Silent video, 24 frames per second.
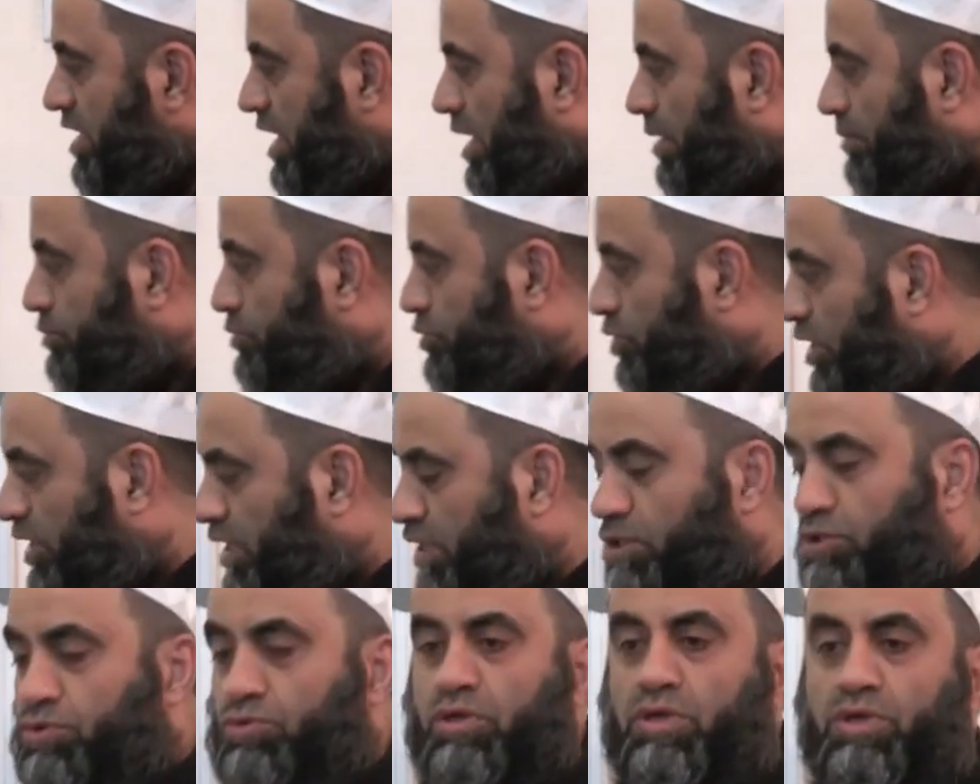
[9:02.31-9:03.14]
I'm
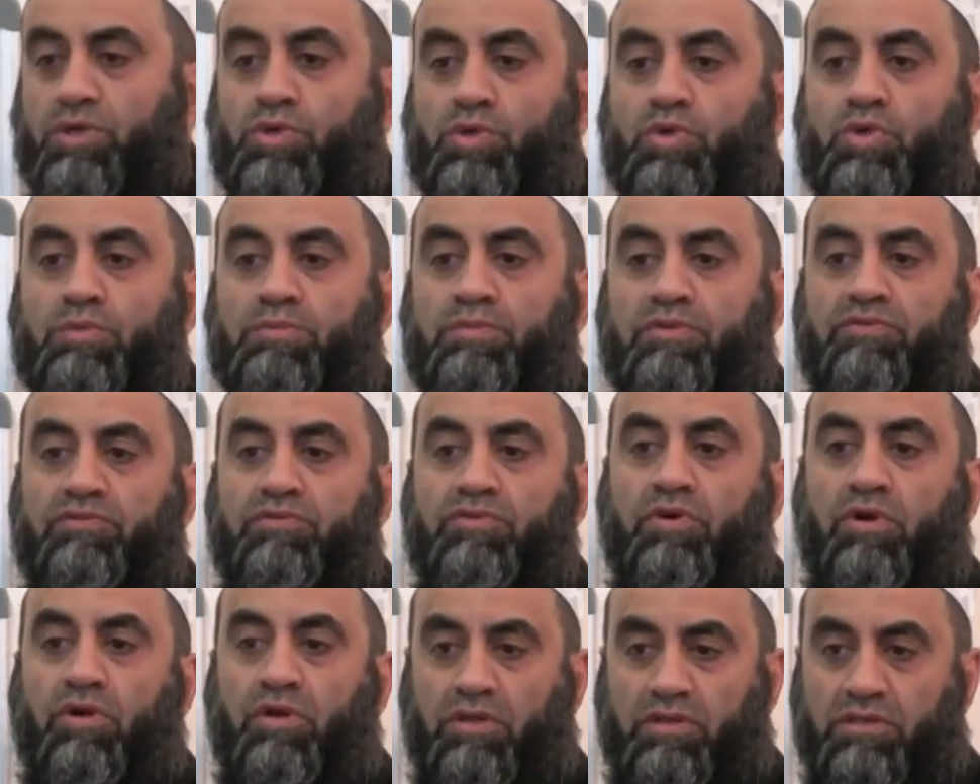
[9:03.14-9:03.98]
talking to a group of
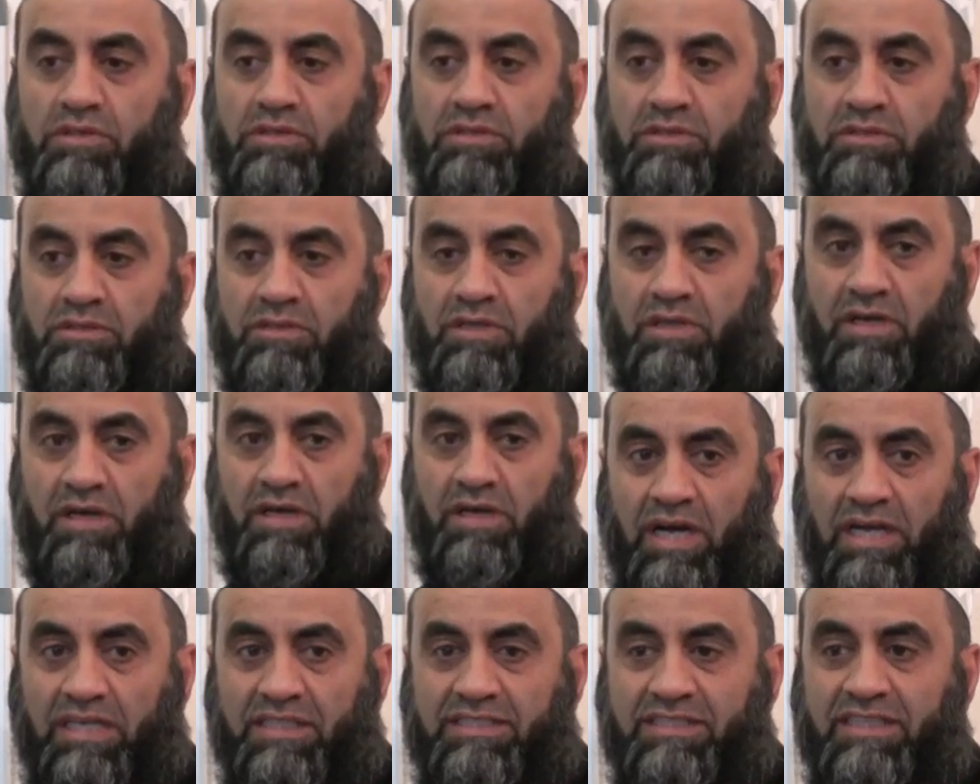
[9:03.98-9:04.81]
girls.
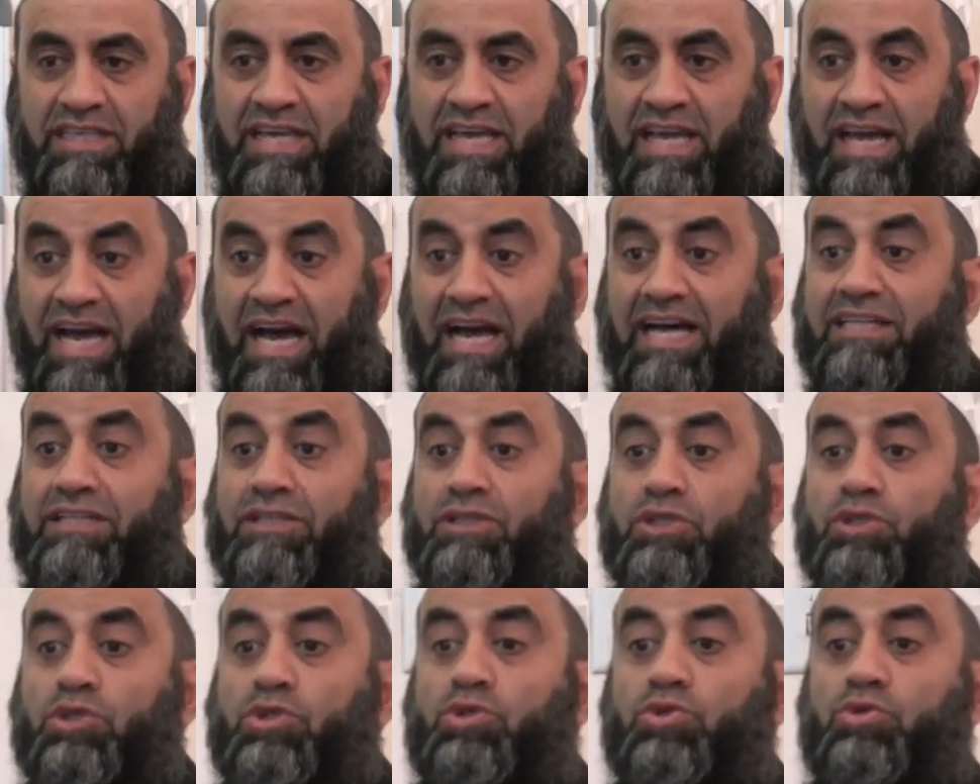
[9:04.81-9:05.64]
I say
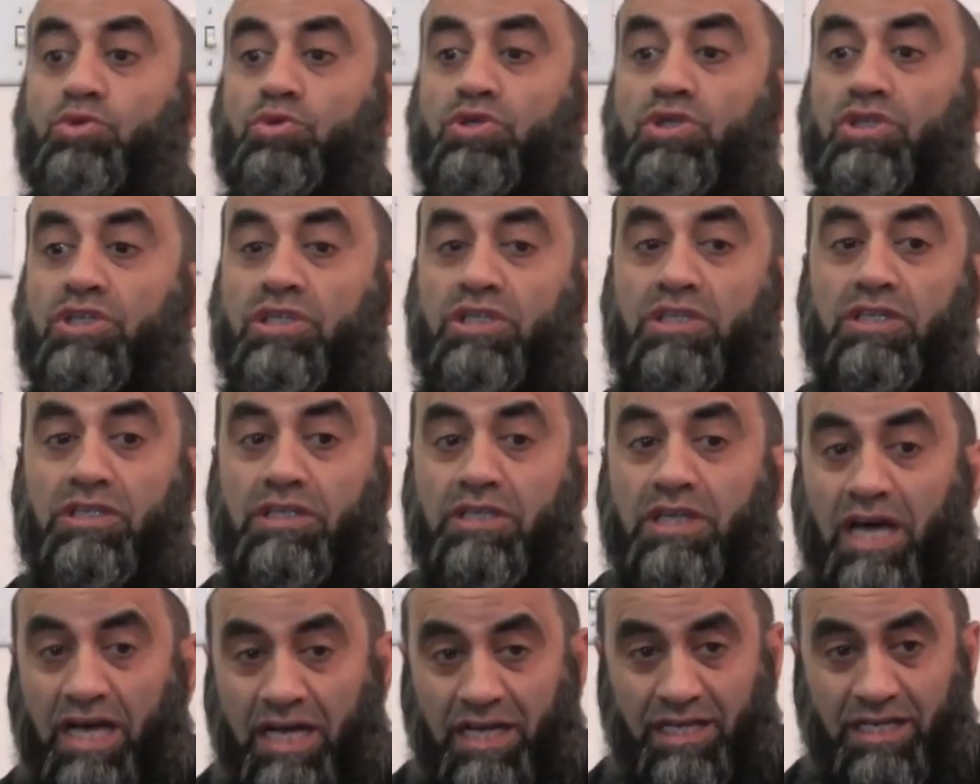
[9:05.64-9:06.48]

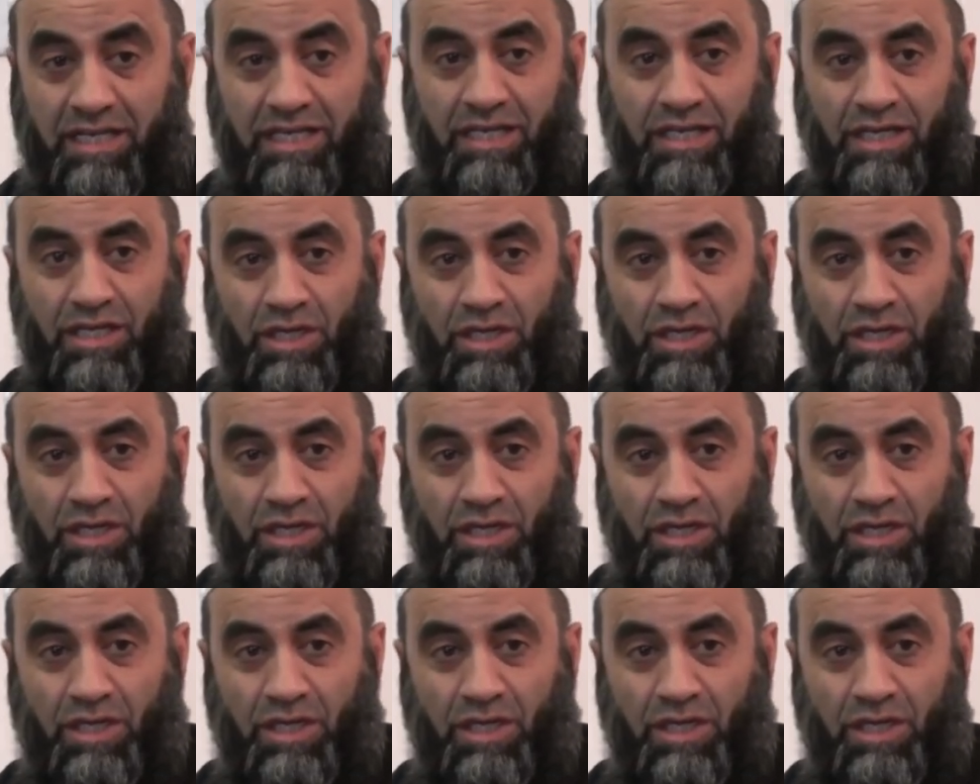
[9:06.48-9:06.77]
Antunna.